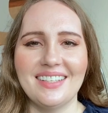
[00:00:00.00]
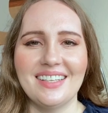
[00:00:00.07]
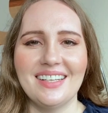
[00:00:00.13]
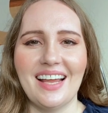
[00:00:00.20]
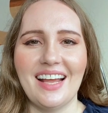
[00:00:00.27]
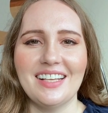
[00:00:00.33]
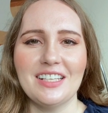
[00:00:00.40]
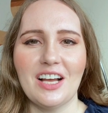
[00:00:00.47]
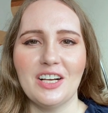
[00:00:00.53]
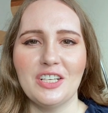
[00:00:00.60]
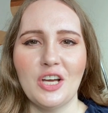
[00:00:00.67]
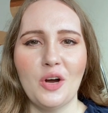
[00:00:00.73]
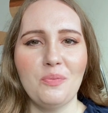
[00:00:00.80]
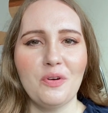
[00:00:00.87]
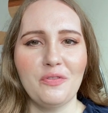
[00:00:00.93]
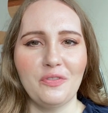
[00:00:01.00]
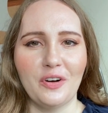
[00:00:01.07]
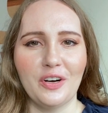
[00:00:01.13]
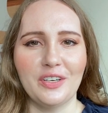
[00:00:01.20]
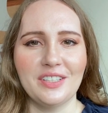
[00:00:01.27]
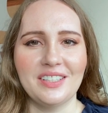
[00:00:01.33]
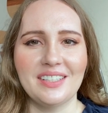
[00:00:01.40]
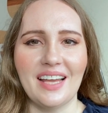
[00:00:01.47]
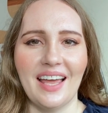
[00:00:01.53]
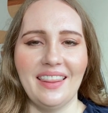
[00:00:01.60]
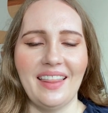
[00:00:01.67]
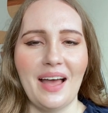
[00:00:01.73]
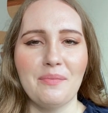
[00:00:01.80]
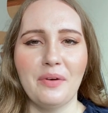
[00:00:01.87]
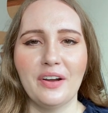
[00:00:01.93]
Today is October 1st
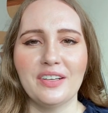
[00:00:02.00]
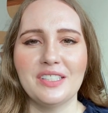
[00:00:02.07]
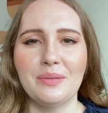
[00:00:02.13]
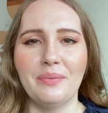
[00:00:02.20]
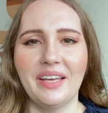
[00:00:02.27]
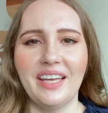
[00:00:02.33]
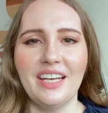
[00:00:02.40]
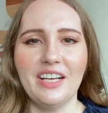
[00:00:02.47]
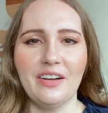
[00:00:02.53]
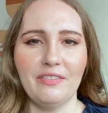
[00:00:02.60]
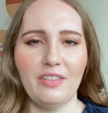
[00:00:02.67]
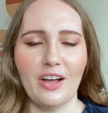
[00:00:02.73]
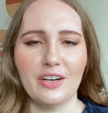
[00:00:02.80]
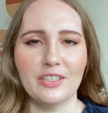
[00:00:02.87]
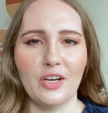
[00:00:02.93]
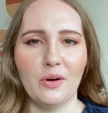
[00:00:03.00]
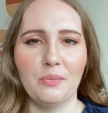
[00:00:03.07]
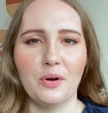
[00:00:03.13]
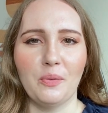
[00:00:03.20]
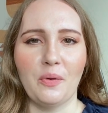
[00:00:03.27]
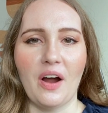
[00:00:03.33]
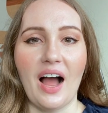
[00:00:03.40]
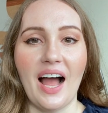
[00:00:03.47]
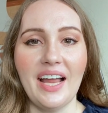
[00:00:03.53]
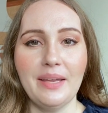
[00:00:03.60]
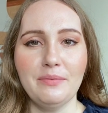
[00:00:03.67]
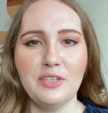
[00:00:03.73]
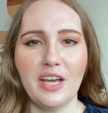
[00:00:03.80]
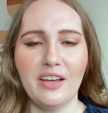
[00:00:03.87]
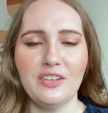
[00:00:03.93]
and that marks the beginning of Vlogtober where I
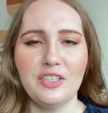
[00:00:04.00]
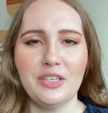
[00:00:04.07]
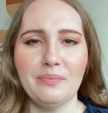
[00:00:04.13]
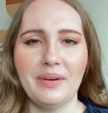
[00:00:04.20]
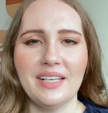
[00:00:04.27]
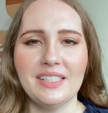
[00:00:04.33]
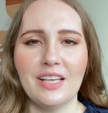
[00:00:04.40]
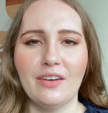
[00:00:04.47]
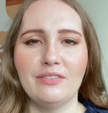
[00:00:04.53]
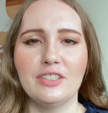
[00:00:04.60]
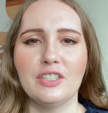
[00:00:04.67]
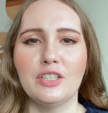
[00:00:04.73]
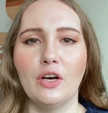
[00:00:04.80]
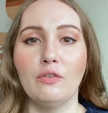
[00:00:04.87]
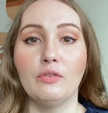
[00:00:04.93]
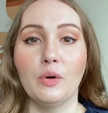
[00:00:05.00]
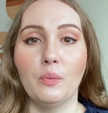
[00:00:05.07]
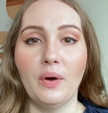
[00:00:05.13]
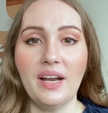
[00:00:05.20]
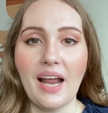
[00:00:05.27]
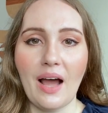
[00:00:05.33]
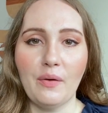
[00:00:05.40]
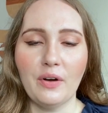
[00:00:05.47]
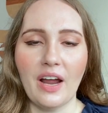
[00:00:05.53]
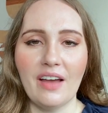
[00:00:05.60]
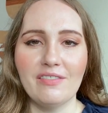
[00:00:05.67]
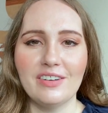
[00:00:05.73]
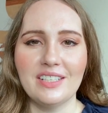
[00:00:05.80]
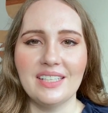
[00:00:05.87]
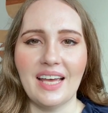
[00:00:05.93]
am challenging myself to sew for one hour
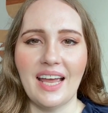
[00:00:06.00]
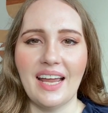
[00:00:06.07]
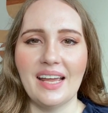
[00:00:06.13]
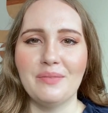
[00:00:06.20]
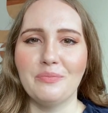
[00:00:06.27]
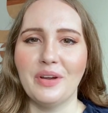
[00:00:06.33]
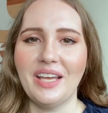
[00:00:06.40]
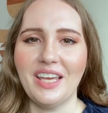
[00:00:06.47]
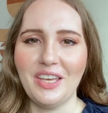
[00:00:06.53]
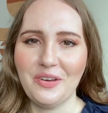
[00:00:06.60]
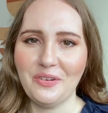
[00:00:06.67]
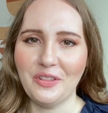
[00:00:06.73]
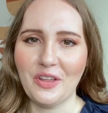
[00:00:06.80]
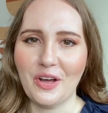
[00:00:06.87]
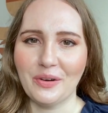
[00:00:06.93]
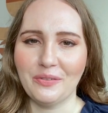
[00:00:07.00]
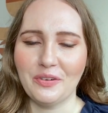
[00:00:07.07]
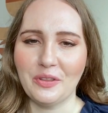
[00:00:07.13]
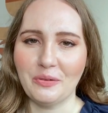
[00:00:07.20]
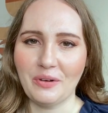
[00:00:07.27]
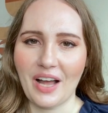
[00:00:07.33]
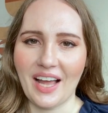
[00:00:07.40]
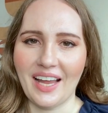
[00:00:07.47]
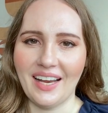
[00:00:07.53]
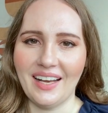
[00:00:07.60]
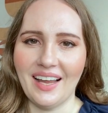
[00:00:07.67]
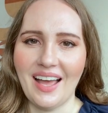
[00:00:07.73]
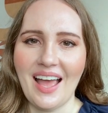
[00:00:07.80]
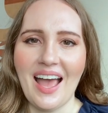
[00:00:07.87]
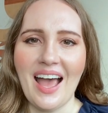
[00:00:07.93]
every day and bringing you along for the
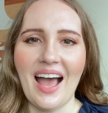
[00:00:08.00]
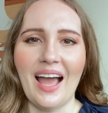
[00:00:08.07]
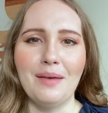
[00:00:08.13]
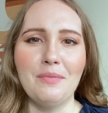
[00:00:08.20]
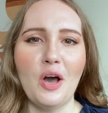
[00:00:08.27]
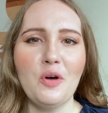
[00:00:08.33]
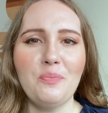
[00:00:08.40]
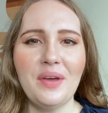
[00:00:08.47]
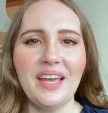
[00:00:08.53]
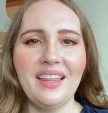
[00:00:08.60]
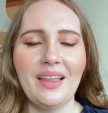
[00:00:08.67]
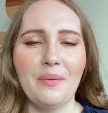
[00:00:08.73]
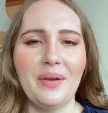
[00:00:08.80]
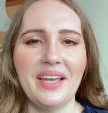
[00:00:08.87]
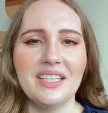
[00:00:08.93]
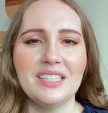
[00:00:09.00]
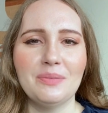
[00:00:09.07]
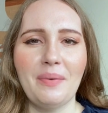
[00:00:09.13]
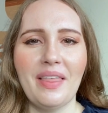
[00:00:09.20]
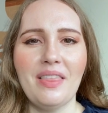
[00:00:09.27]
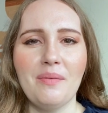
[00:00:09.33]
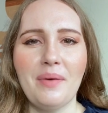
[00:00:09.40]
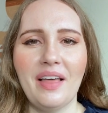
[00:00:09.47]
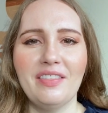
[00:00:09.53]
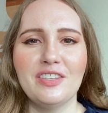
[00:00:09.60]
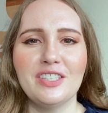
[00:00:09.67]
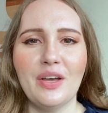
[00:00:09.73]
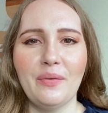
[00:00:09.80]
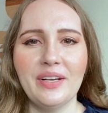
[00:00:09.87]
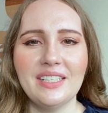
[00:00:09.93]
ride. I'm hoping that we can spend the
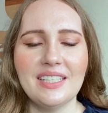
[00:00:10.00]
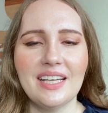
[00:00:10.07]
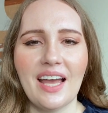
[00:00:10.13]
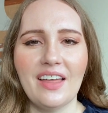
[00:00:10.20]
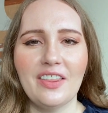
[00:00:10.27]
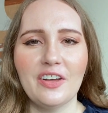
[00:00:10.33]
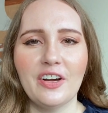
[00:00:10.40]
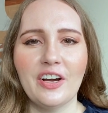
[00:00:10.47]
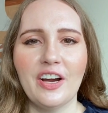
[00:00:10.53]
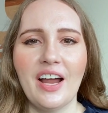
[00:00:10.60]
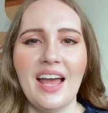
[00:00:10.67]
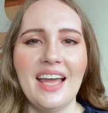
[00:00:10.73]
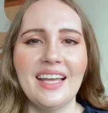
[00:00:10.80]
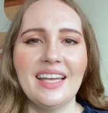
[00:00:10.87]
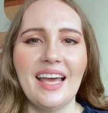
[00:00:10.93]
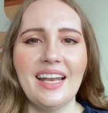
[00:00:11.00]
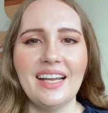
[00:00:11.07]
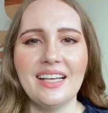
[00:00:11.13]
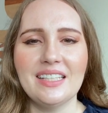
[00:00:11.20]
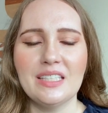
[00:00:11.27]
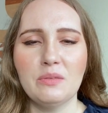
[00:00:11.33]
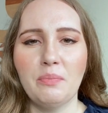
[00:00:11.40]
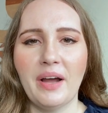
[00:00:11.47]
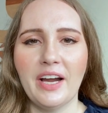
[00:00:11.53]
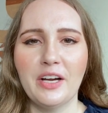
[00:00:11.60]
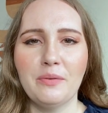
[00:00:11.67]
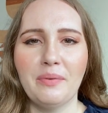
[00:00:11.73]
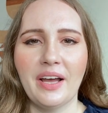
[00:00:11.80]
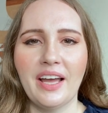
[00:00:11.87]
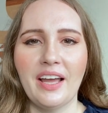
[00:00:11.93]
month sewing together, getting
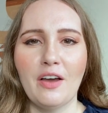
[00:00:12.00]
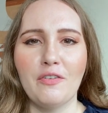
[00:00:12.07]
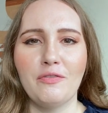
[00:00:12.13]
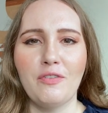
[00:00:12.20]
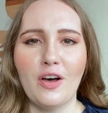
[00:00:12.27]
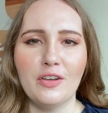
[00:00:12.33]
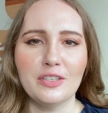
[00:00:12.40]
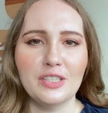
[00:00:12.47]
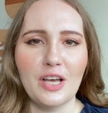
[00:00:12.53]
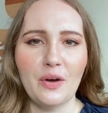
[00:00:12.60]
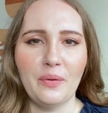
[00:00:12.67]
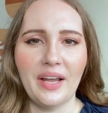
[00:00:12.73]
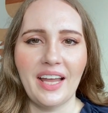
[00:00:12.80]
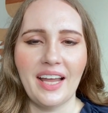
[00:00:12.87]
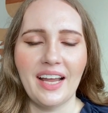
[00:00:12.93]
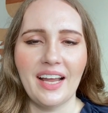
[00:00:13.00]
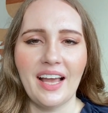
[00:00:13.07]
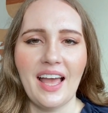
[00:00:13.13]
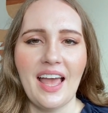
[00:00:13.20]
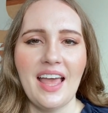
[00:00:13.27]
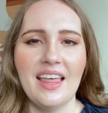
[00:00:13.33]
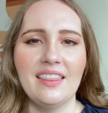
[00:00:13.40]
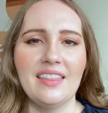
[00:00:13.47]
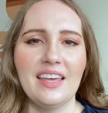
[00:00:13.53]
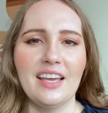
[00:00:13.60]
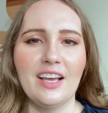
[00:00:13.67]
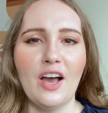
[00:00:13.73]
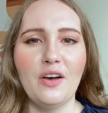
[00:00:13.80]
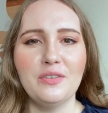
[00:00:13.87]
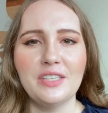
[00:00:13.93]
inspired by fall sewing, the
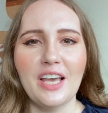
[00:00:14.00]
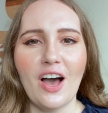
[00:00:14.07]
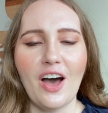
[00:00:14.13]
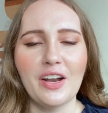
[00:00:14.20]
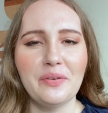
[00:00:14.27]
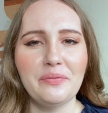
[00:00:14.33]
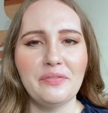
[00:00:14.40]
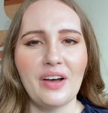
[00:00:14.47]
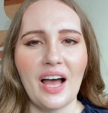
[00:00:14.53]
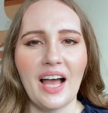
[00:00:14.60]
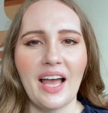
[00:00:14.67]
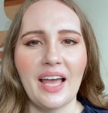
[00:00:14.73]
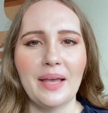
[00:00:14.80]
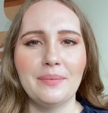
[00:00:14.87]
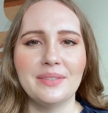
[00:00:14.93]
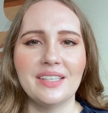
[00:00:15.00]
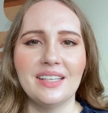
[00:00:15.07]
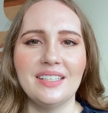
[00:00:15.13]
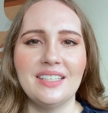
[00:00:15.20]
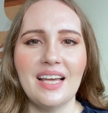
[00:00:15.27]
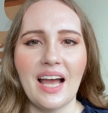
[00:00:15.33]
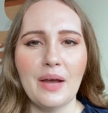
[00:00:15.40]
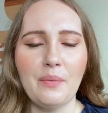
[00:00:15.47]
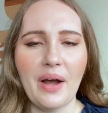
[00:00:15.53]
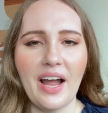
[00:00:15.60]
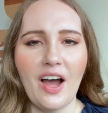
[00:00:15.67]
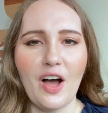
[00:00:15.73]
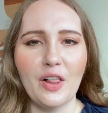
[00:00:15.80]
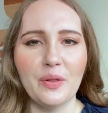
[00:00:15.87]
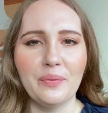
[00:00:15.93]
cozy autumn vibes, the
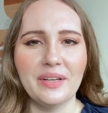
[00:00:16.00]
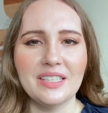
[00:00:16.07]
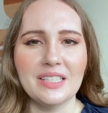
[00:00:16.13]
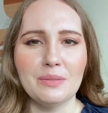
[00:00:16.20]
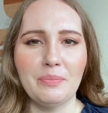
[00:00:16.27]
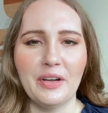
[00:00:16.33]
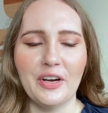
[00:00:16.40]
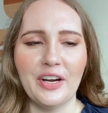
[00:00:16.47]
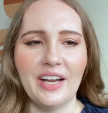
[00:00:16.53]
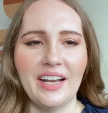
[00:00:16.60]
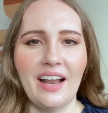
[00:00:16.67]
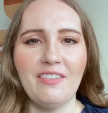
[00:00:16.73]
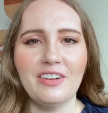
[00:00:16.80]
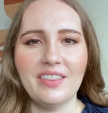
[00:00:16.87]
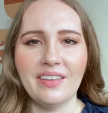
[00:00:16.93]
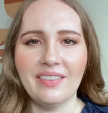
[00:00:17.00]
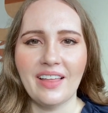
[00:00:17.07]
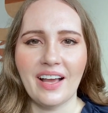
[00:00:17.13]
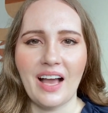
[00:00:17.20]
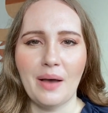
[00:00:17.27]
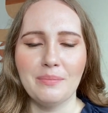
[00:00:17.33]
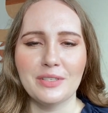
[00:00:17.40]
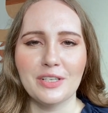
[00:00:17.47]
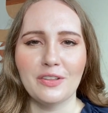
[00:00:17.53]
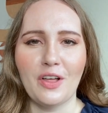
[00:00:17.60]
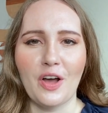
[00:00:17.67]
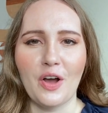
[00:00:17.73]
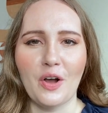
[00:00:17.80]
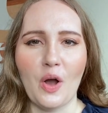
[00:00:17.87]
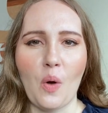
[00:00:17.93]
DIY Halloween spirit, and everything that comes
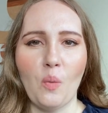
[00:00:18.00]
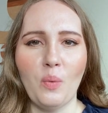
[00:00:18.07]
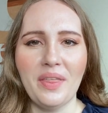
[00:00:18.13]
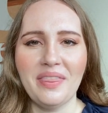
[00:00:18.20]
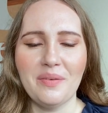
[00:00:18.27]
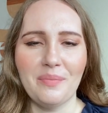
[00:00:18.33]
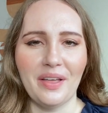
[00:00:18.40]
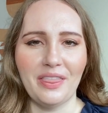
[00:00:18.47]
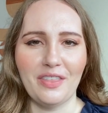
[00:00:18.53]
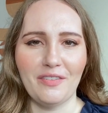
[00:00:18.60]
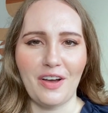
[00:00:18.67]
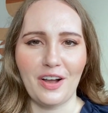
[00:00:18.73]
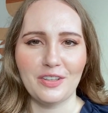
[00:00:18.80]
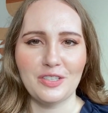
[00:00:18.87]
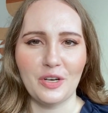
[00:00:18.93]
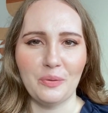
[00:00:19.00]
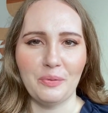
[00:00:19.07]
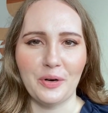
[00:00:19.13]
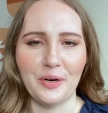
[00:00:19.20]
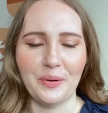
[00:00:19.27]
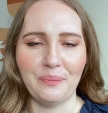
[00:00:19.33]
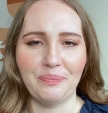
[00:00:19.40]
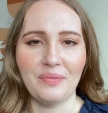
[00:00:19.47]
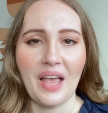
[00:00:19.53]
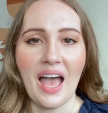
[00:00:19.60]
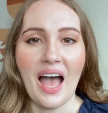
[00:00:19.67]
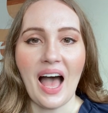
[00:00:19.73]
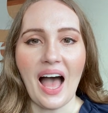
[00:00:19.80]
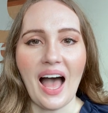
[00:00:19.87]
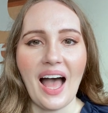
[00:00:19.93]
along with the month of October.
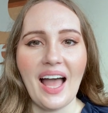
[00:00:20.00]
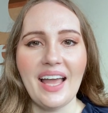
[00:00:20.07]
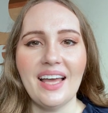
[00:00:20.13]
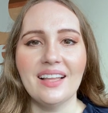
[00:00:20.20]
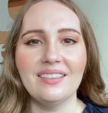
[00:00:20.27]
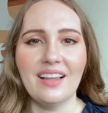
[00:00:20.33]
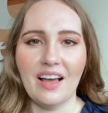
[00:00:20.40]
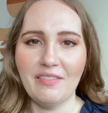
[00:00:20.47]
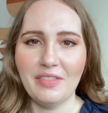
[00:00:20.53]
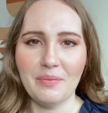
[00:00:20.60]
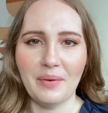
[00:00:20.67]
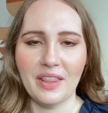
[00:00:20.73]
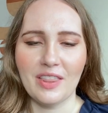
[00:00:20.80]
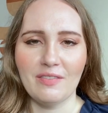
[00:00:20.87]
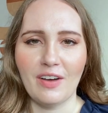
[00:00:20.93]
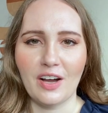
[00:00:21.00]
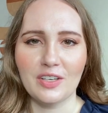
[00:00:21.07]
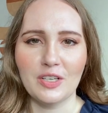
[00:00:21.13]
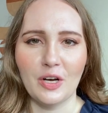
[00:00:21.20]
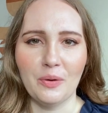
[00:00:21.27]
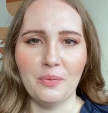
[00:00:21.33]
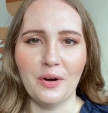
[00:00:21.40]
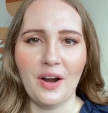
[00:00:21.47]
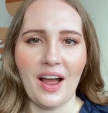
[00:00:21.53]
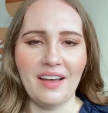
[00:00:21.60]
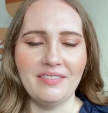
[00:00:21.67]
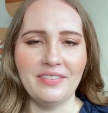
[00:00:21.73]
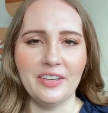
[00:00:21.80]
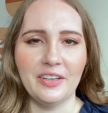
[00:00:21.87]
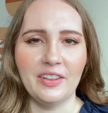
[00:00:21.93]
I love the month of October. I
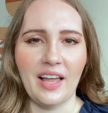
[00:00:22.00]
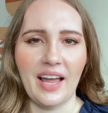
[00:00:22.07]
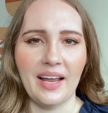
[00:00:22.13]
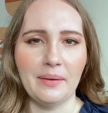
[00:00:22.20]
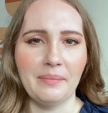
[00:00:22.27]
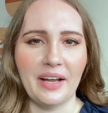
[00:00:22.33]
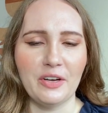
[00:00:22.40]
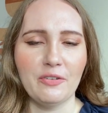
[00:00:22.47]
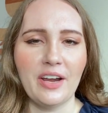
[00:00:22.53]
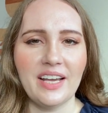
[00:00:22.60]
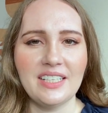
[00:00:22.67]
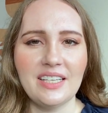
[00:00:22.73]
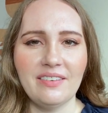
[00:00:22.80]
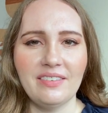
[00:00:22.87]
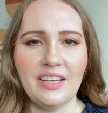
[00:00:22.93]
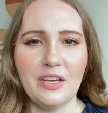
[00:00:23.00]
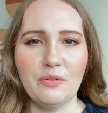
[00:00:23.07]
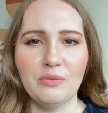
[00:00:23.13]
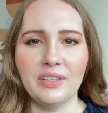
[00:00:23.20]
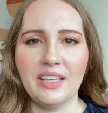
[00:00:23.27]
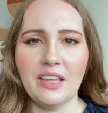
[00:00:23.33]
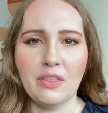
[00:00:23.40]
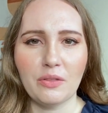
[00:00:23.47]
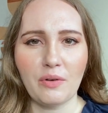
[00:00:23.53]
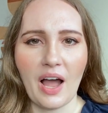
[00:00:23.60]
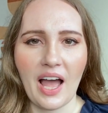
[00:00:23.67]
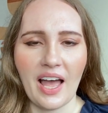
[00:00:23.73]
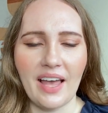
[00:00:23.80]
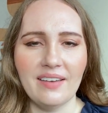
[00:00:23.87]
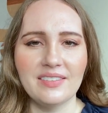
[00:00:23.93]
feel like my creativity really
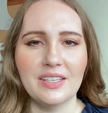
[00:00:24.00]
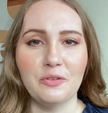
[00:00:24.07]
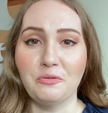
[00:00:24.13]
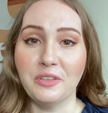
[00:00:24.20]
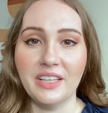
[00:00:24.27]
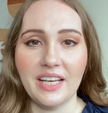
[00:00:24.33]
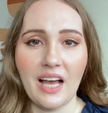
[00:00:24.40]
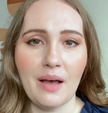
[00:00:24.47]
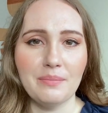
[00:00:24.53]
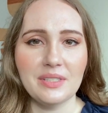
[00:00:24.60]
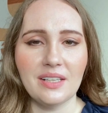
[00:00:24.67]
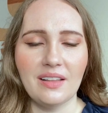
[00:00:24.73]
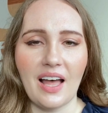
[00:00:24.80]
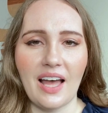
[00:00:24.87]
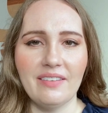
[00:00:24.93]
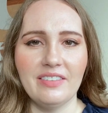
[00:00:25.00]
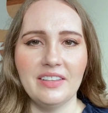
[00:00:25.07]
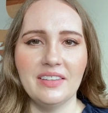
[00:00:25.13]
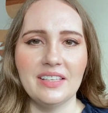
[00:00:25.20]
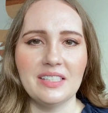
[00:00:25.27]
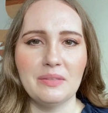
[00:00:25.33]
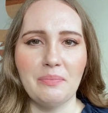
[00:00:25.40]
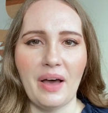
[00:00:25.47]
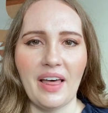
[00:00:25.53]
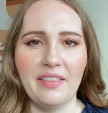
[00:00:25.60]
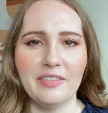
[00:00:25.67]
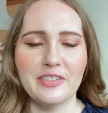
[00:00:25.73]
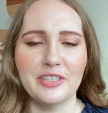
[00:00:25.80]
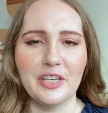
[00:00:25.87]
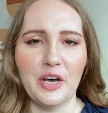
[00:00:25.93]
thrives. It really comes alive in this
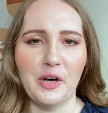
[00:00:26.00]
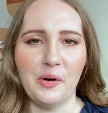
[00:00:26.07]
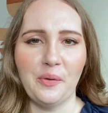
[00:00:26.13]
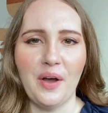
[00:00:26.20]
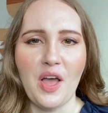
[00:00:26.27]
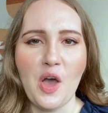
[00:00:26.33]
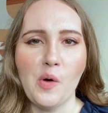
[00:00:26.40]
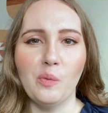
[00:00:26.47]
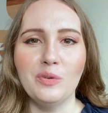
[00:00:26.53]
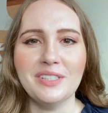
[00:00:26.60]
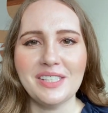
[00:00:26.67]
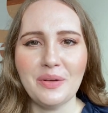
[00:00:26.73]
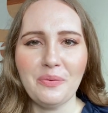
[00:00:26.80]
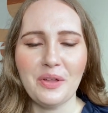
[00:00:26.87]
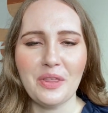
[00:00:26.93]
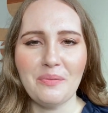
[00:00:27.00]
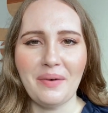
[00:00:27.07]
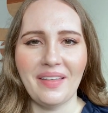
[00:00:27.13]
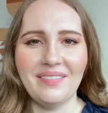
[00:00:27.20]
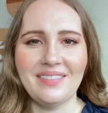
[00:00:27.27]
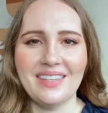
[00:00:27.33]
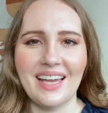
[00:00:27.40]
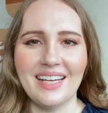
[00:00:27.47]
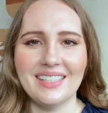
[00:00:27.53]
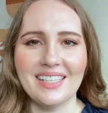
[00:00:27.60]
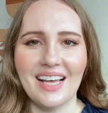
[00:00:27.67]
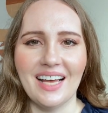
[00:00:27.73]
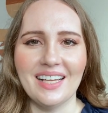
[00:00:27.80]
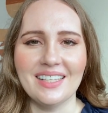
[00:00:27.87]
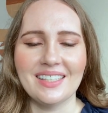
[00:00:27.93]
month. So we'll see where the month takes
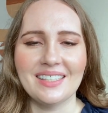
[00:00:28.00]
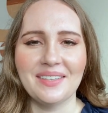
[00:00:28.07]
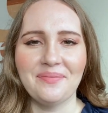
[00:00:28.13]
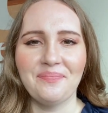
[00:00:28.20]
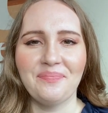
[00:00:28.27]
us.